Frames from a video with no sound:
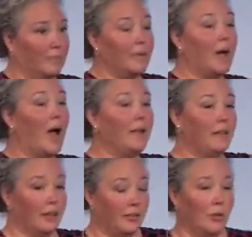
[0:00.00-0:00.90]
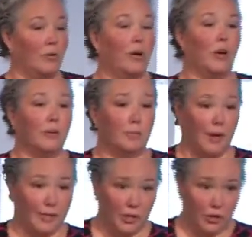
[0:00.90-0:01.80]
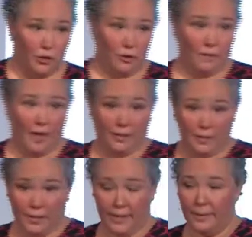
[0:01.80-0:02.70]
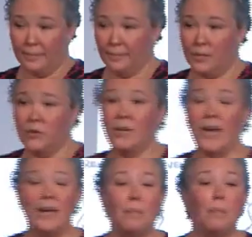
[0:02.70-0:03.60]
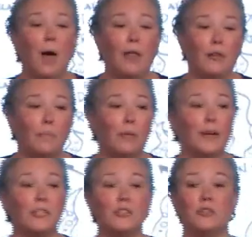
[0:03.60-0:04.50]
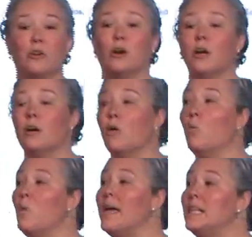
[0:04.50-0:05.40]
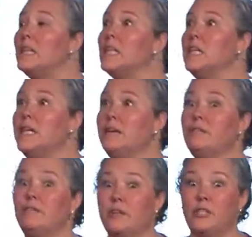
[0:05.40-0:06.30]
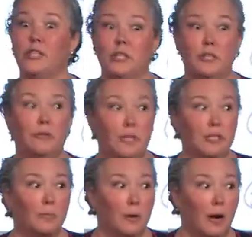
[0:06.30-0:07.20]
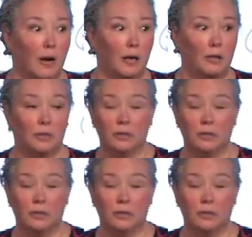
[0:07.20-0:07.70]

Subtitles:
Beyond the don't call your practitioner fallacy, you can't bother a practitioner. We live to do this work.